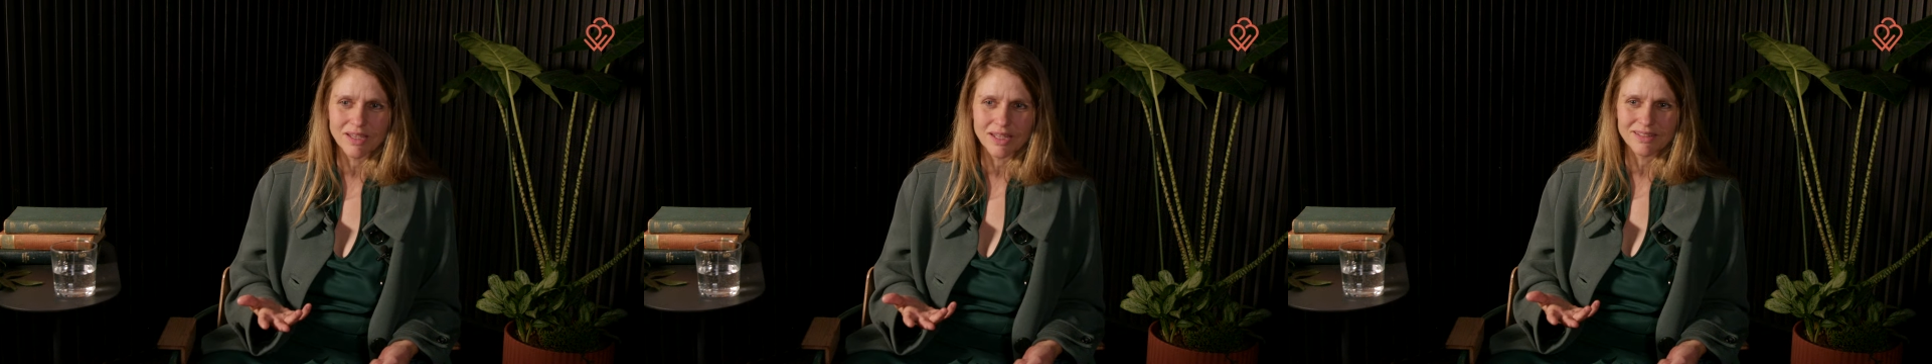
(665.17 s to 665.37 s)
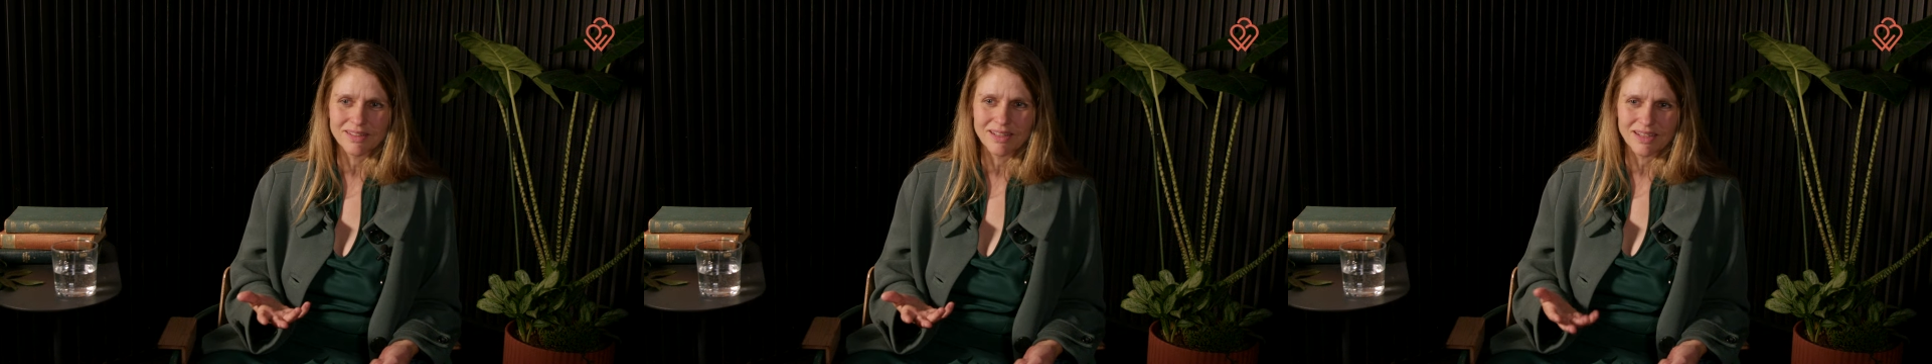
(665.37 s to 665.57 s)

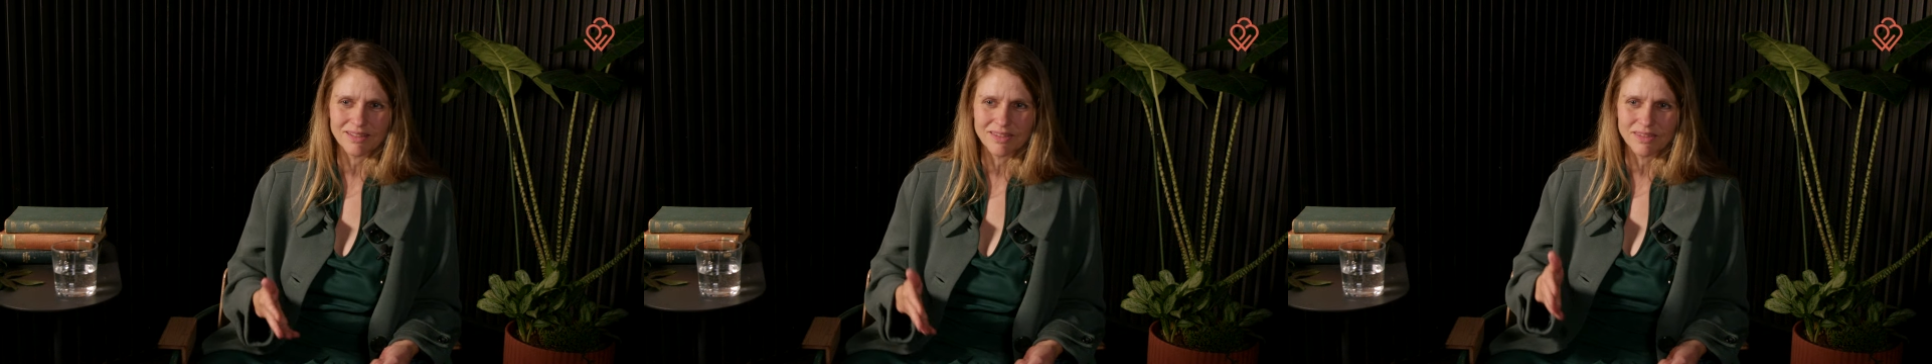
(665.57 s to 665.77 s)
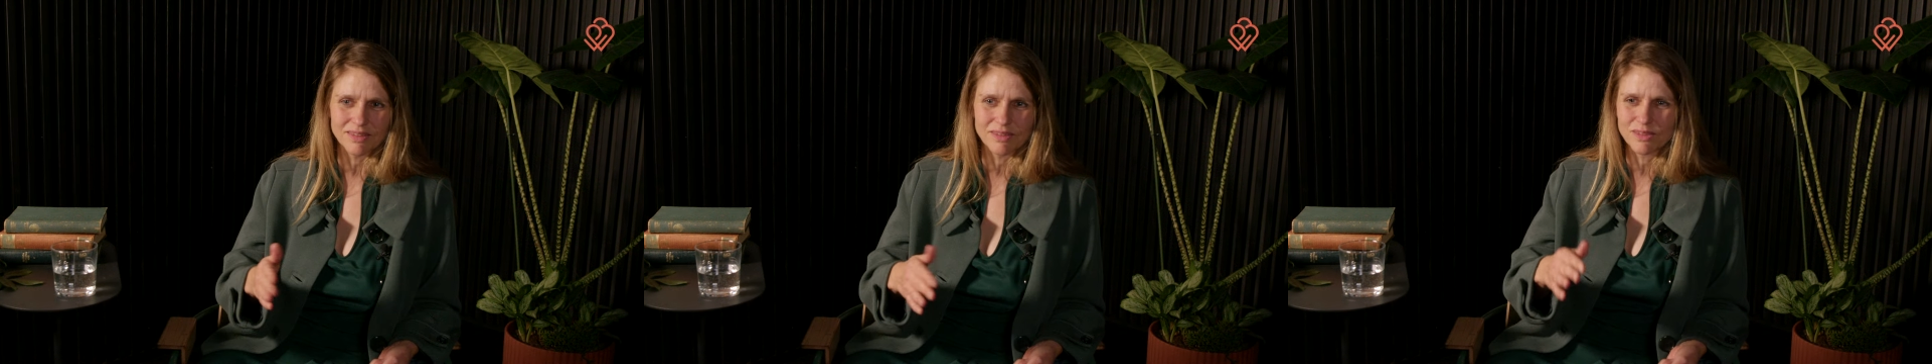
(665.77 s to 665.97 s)
and
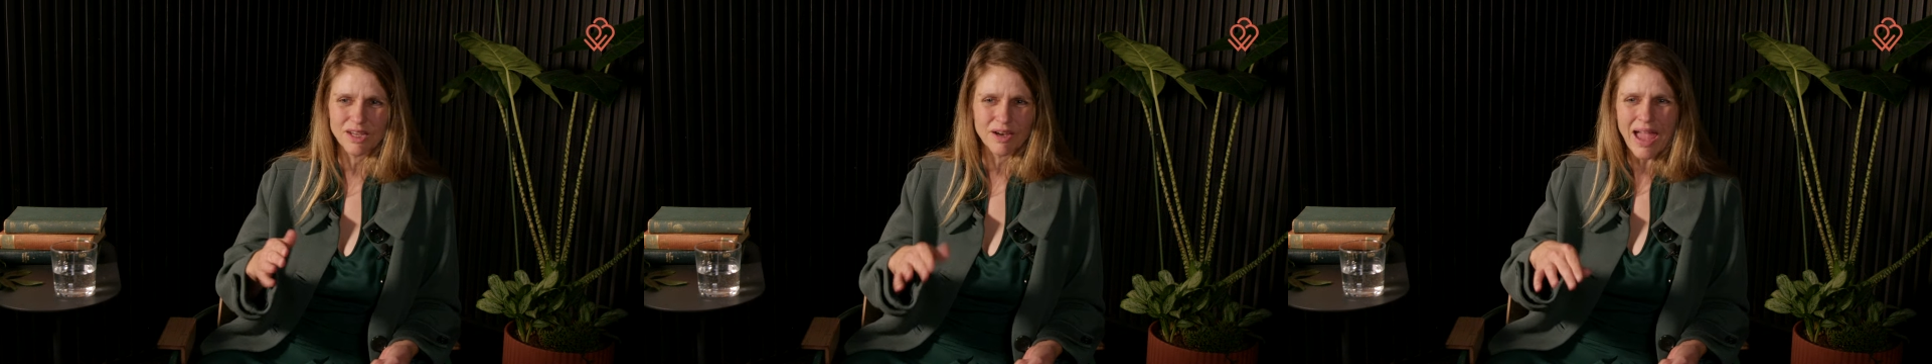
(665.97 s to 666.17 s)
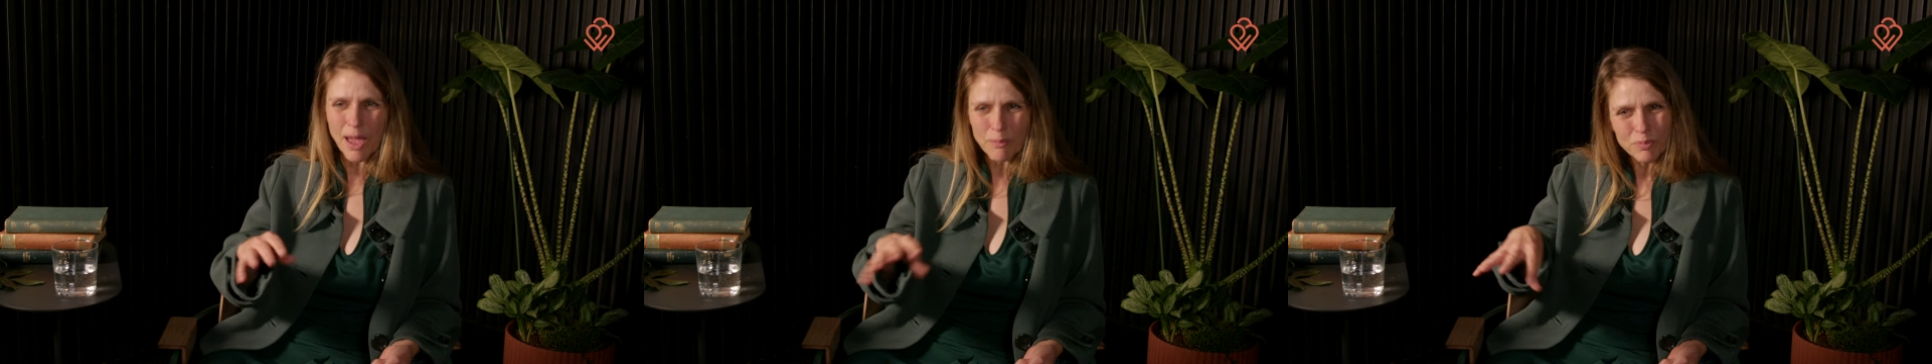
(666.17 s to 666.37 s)

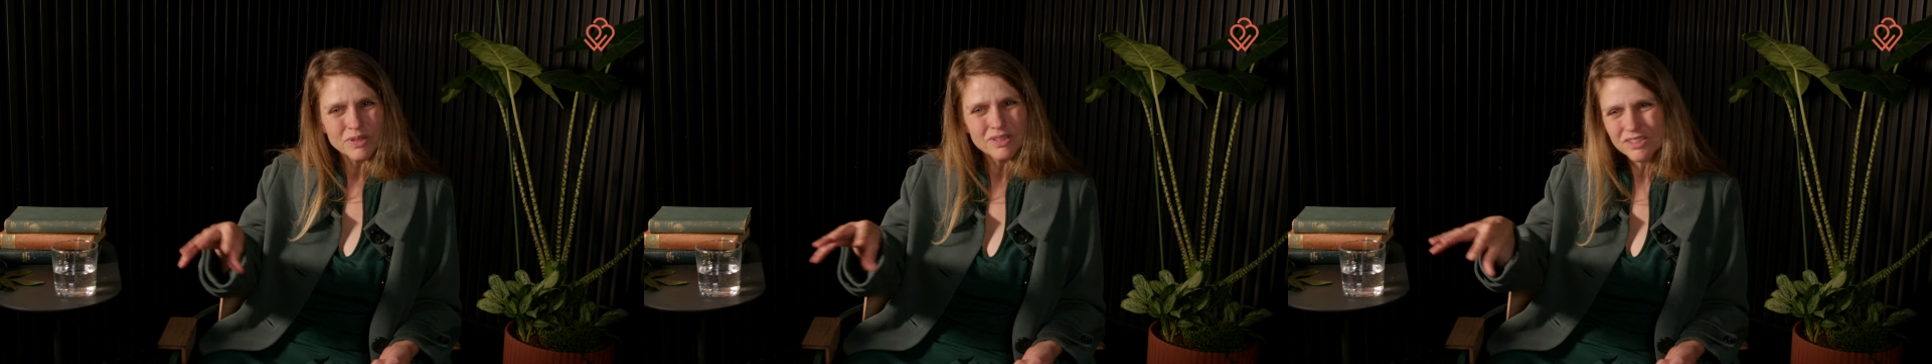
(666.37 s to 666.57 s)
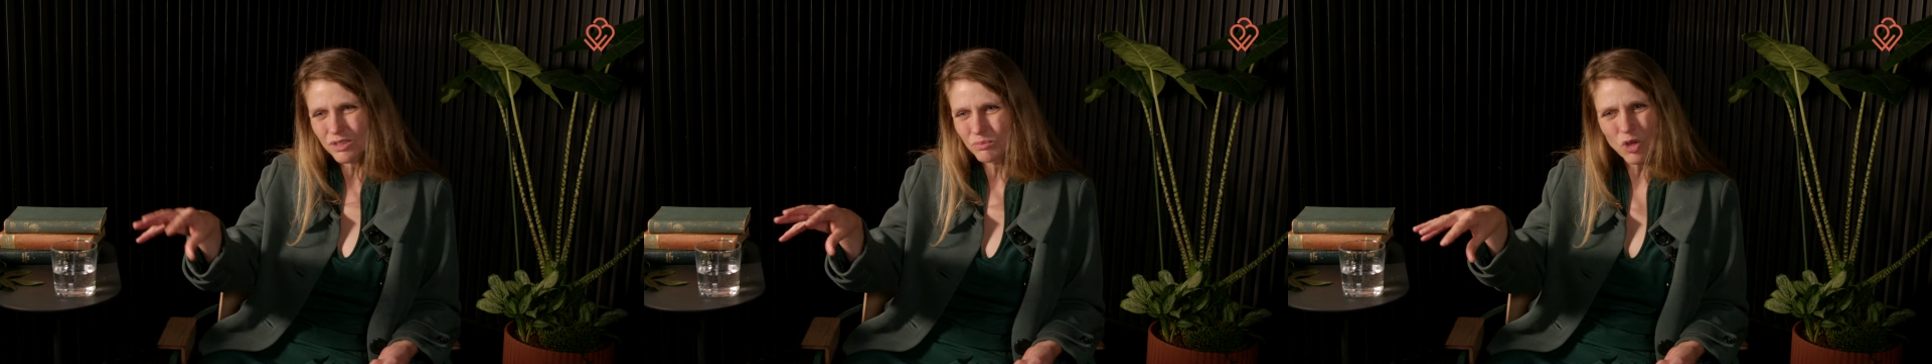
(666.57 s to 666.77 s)
there
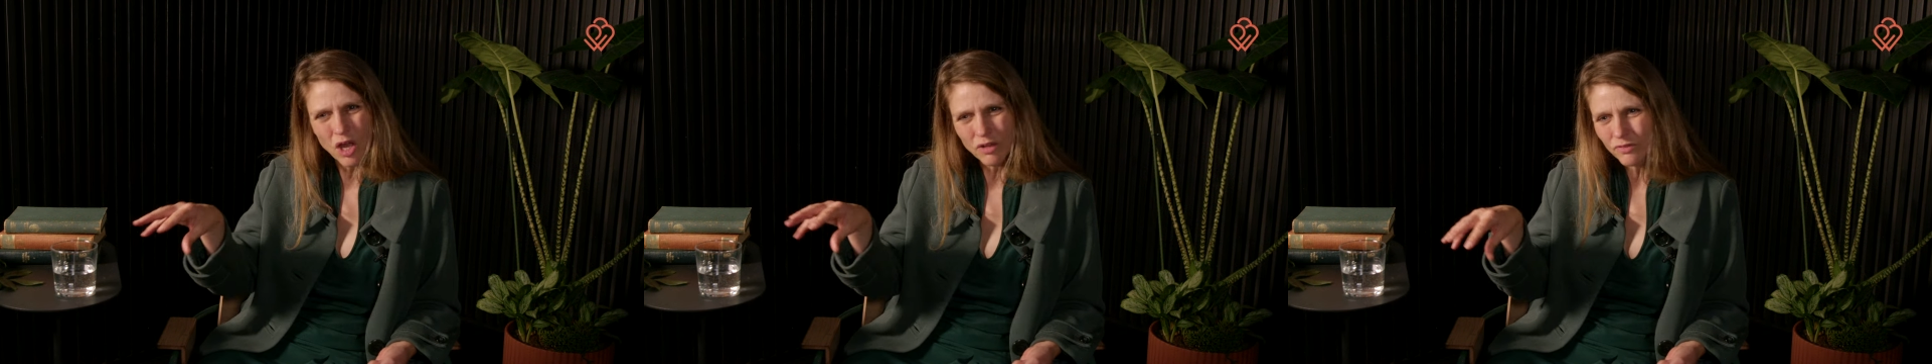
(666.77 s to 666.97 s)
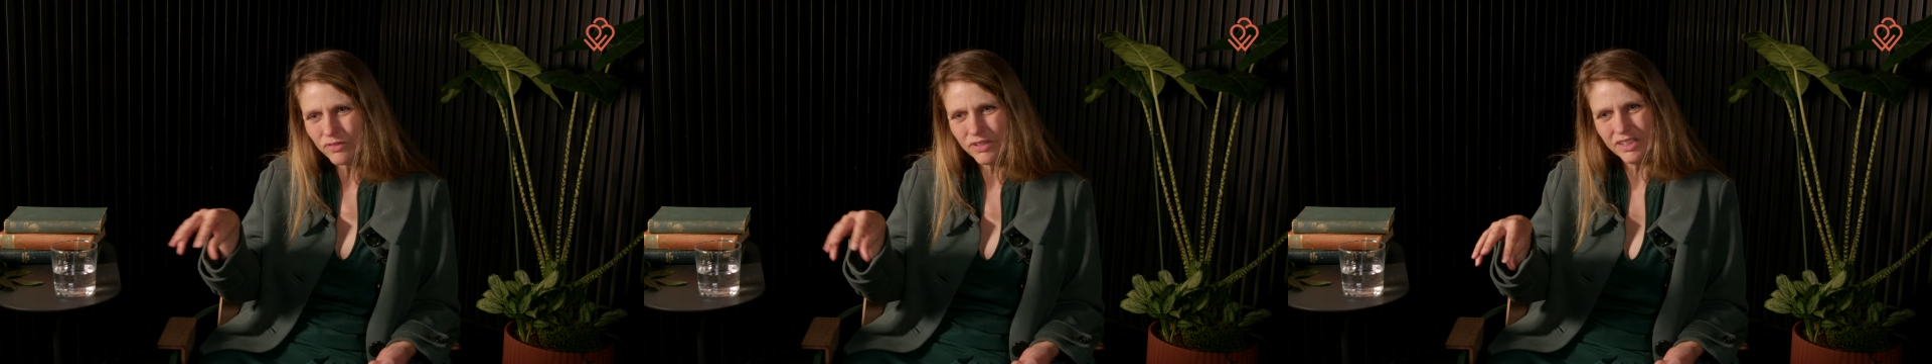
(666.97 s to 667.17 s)
happened some
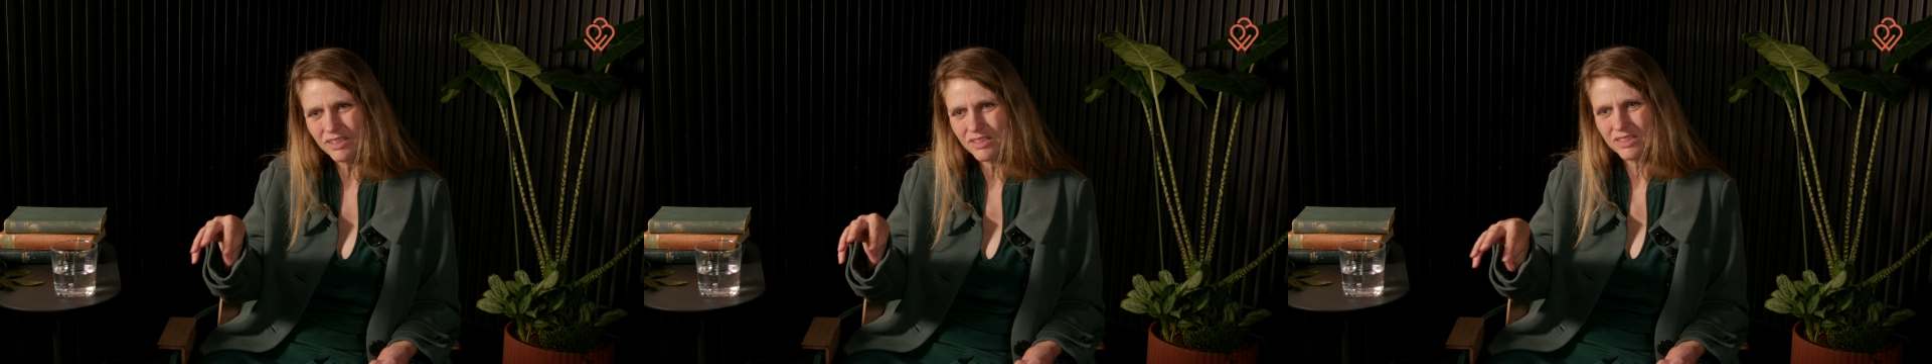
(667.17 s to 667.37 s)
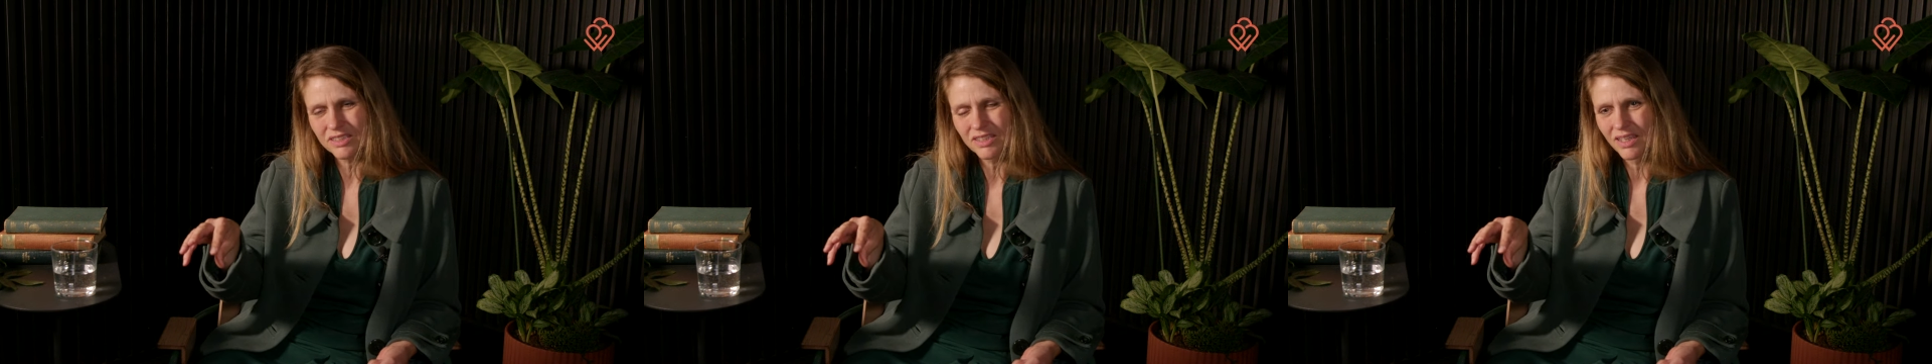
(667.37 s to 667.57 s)

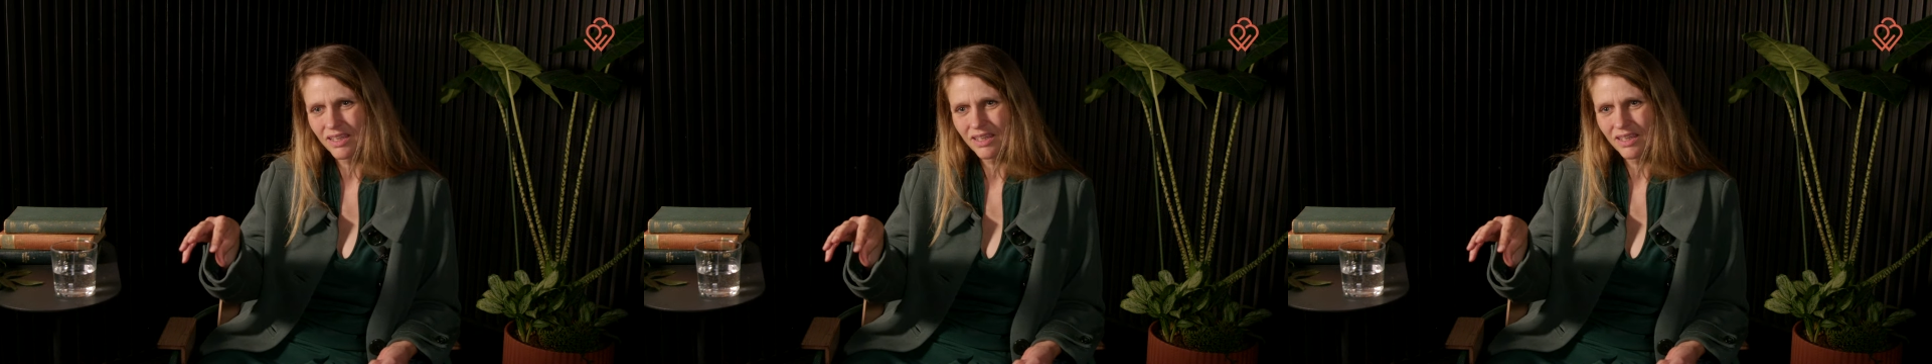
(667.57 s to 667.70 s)
conflicts